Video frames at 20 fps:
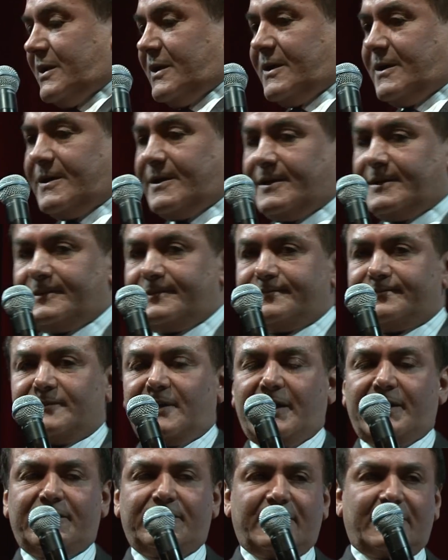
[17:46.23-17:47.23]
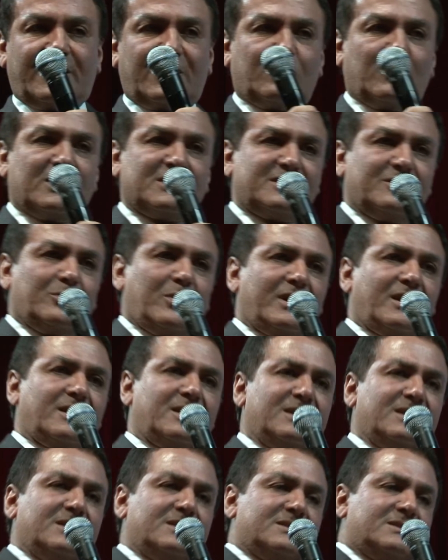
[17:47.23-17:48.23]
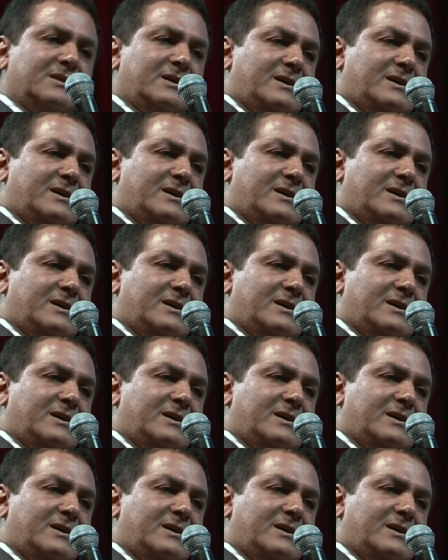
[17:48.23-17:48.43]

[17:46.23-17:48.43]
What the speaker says: I think it was in one of these